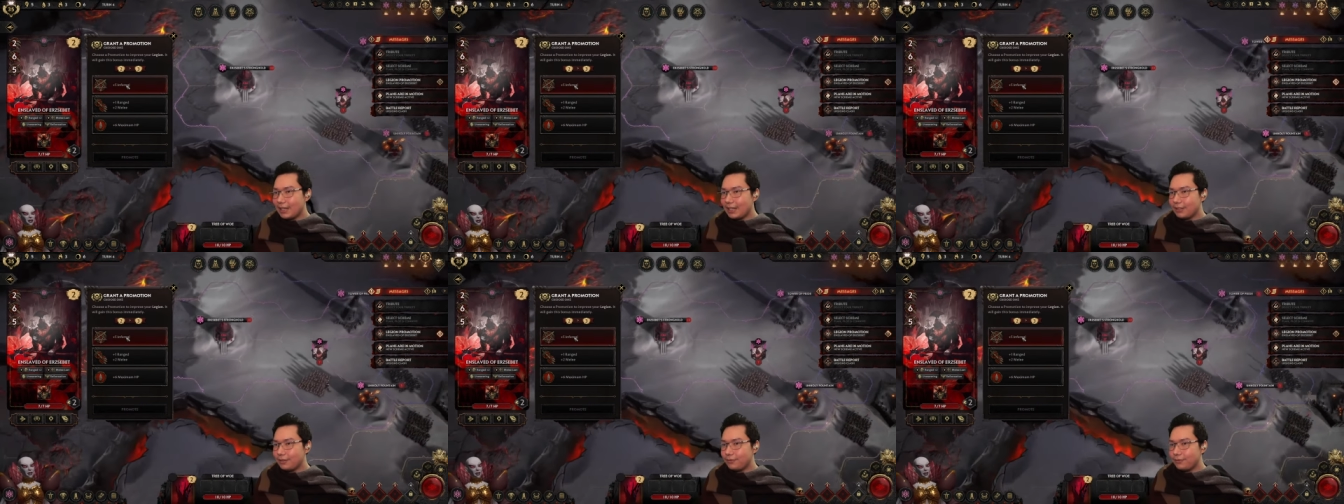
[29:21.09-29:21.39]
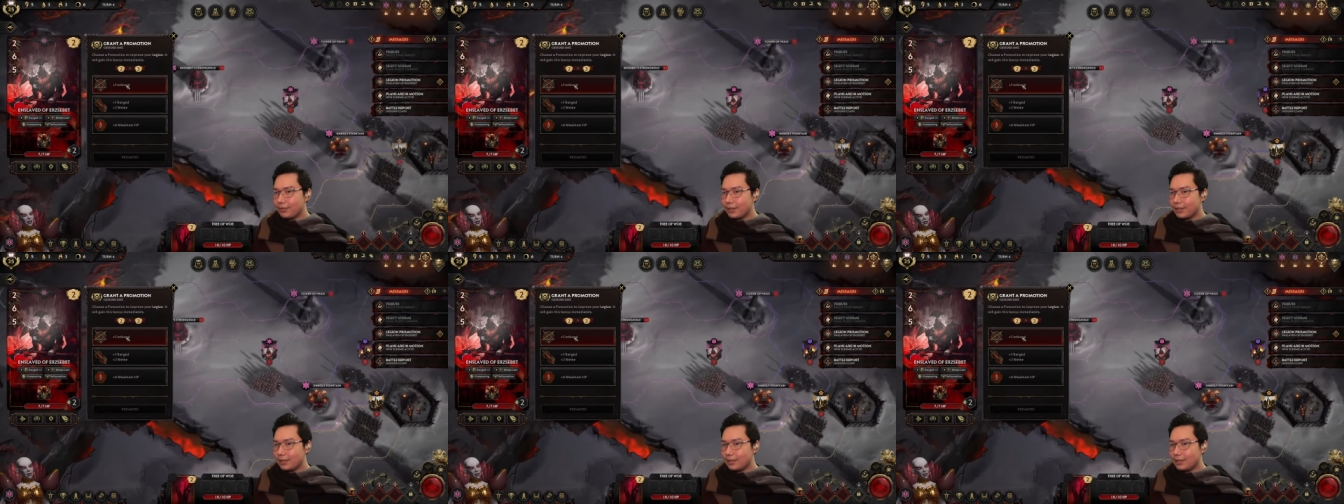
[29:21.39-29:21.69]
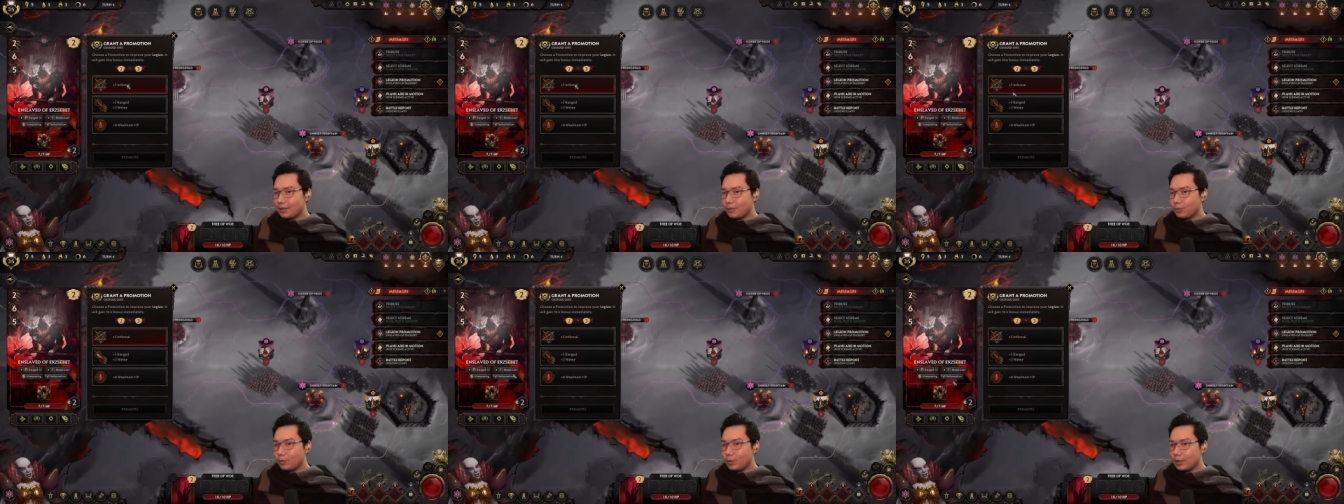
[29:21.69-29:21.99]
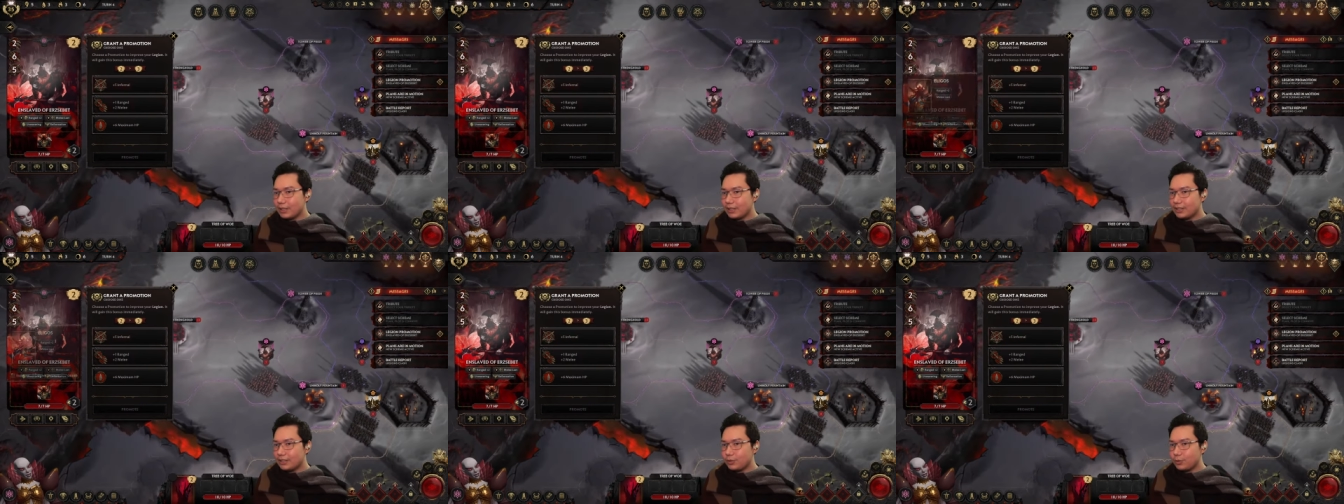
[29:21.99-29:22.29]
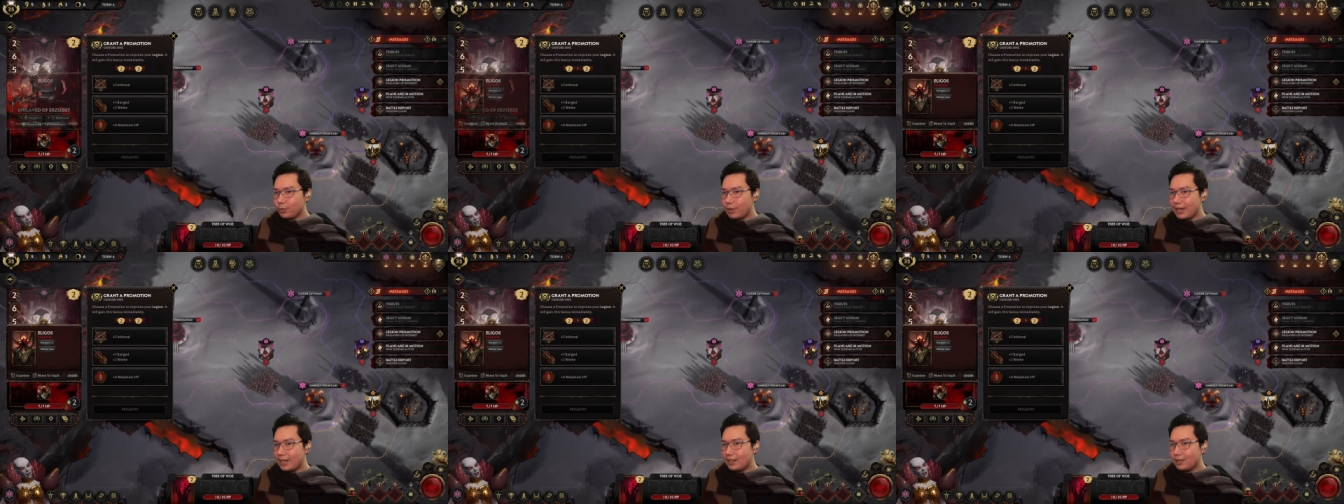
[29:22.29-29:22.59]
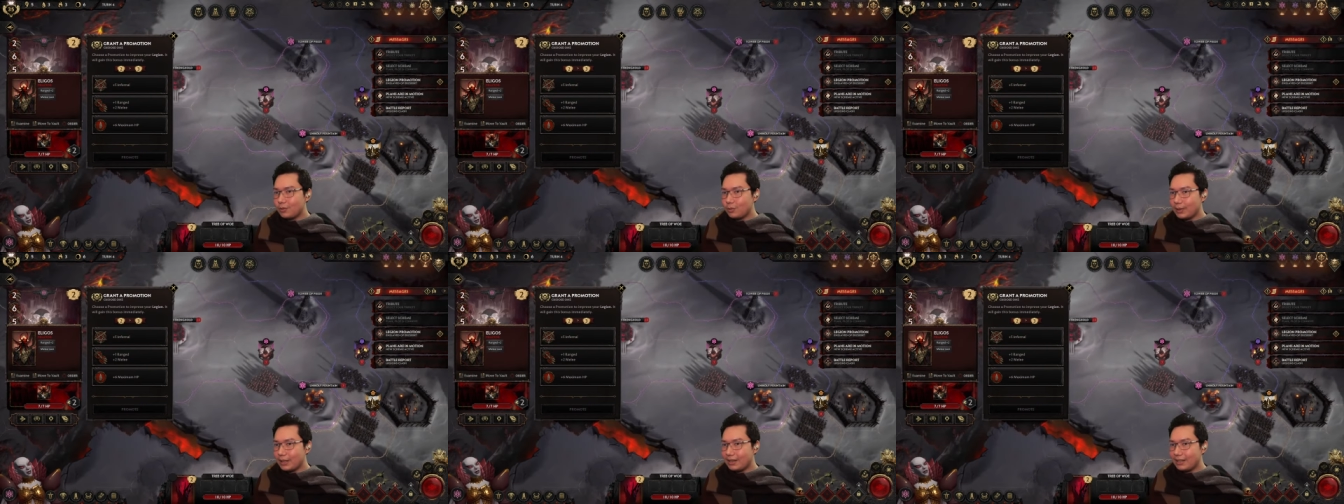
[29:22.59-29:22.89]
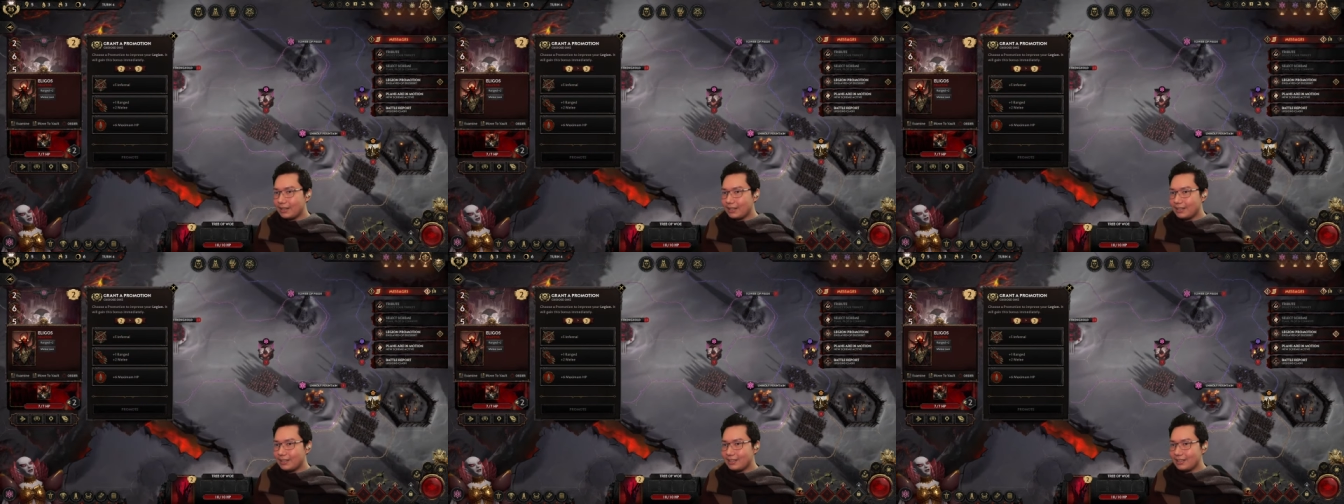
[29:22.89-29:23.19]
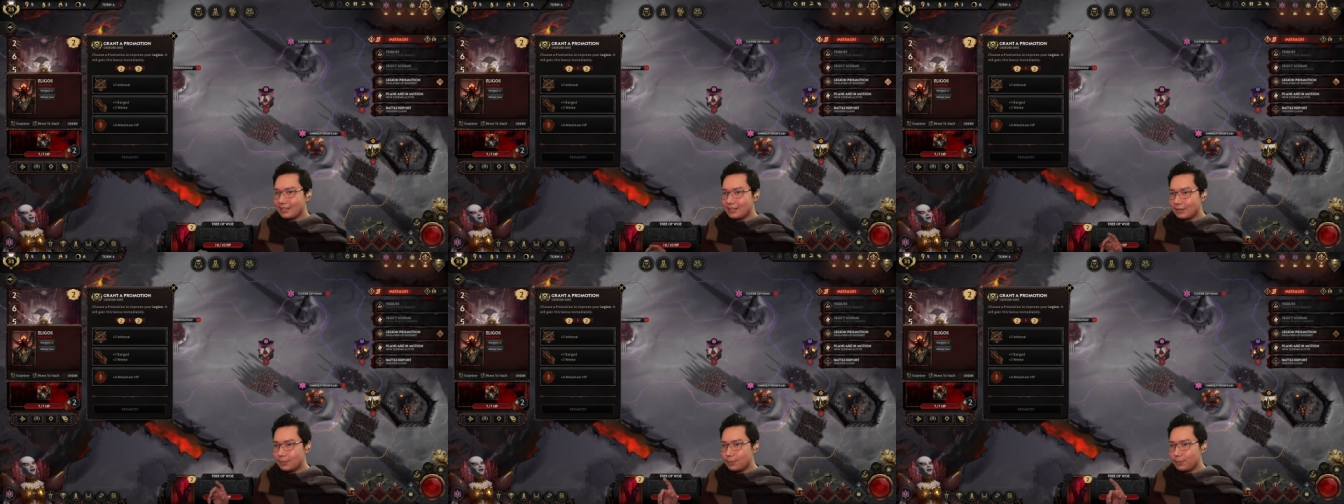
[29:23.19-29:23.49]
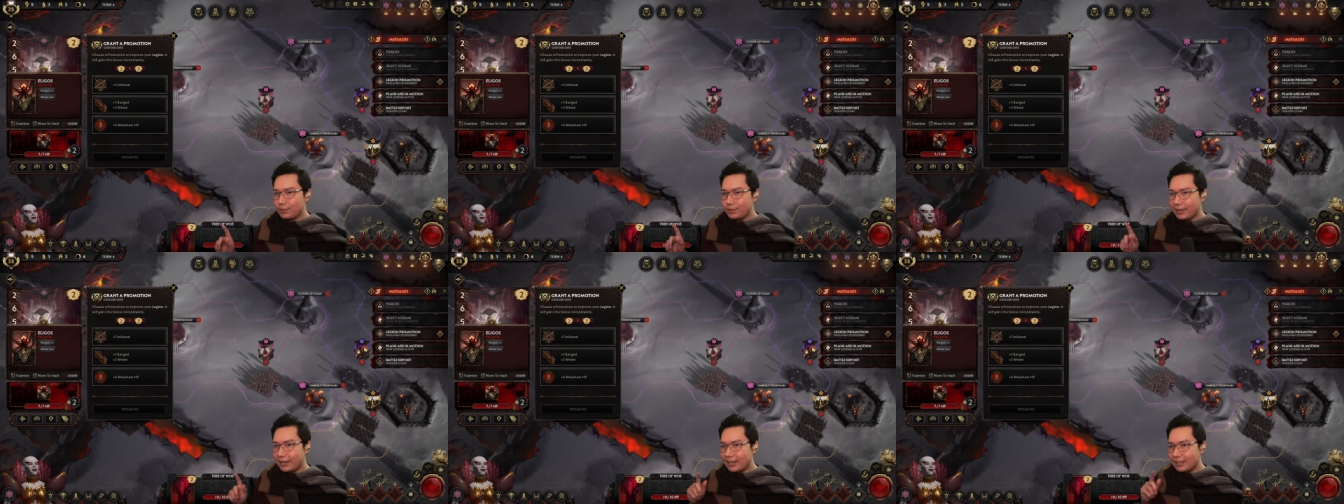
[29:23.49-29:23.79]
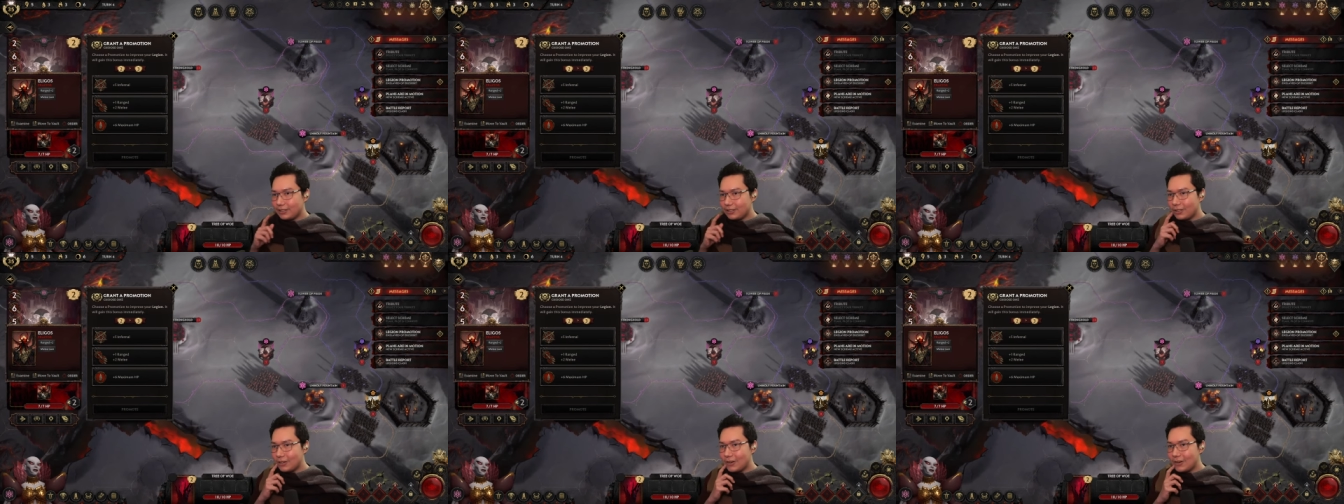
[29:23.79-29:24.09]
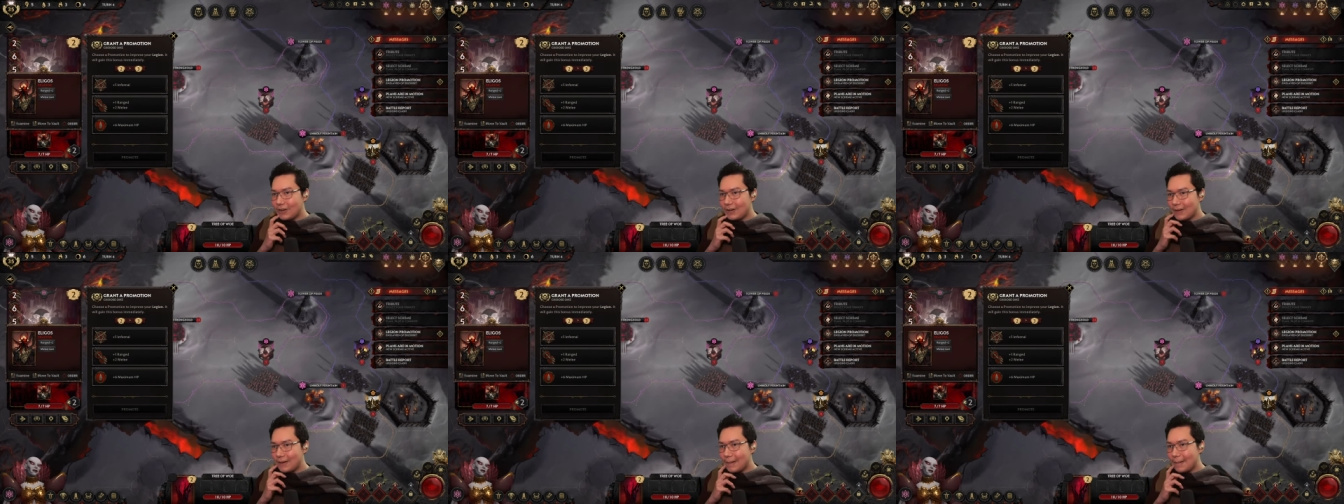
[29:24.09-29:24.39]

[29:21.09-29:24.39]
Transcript: Infernal works well with this Praetor.